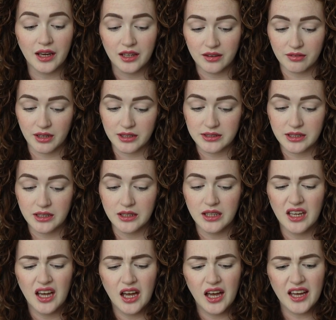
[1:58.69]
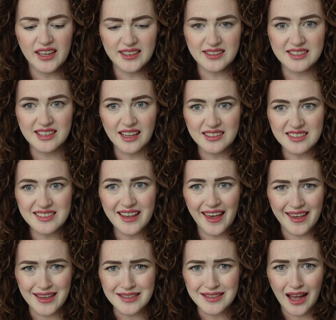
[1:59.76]
A380. It says it's
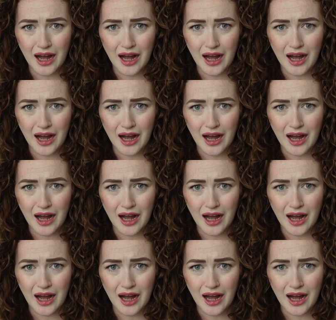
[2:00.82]
8